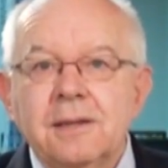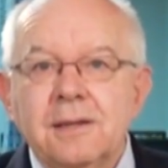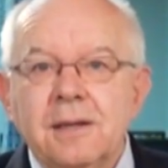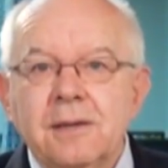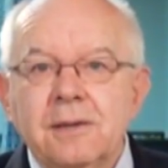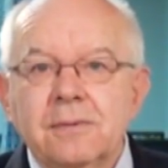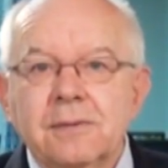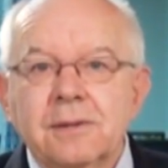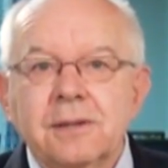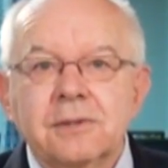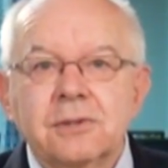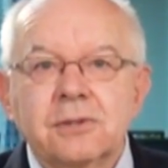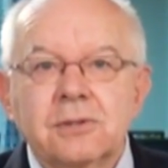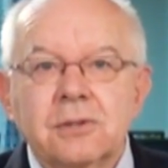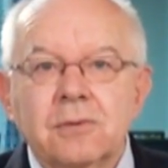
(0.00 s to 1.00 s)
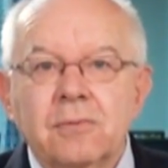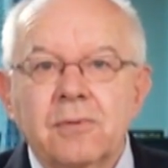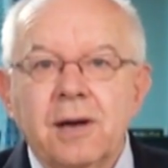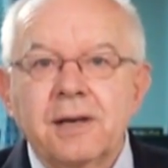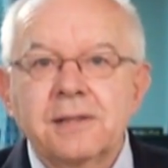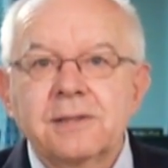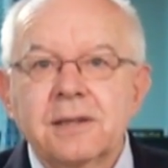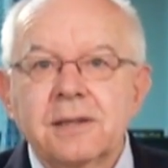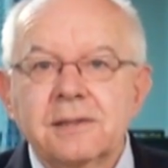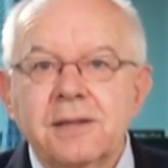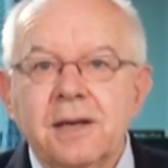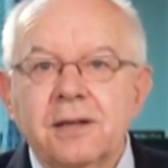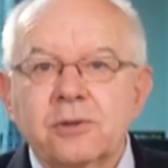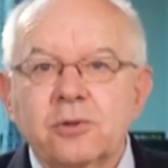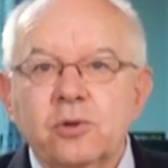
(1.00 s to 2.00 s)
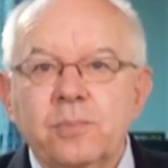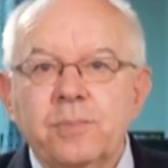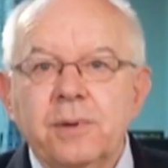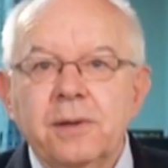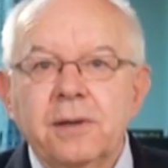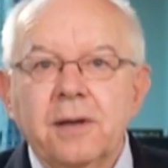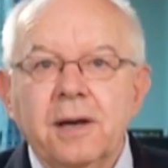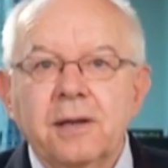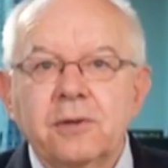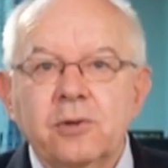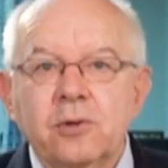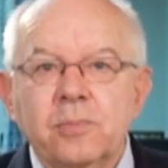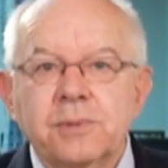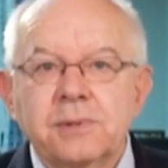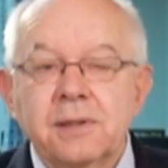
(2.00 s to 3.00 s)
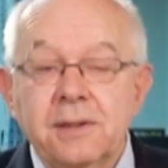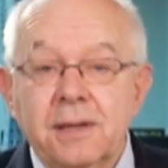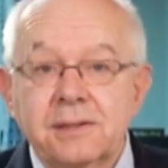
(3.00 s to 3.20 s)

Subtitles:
yield is still rising, is now at 2.92%.